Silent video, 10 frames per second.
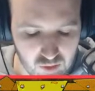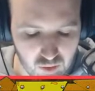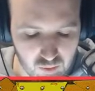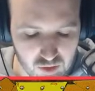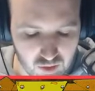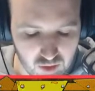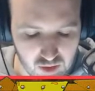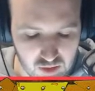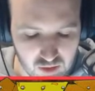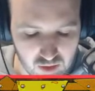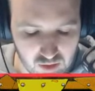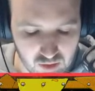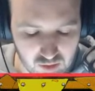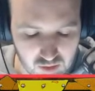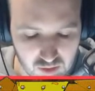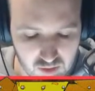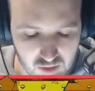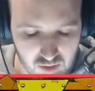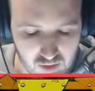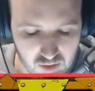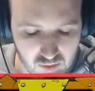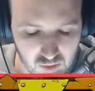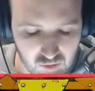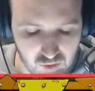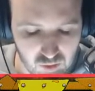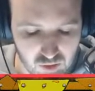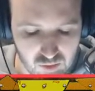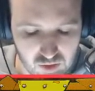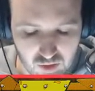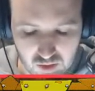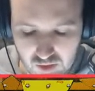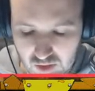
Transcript: What would you like to see? What rules would you like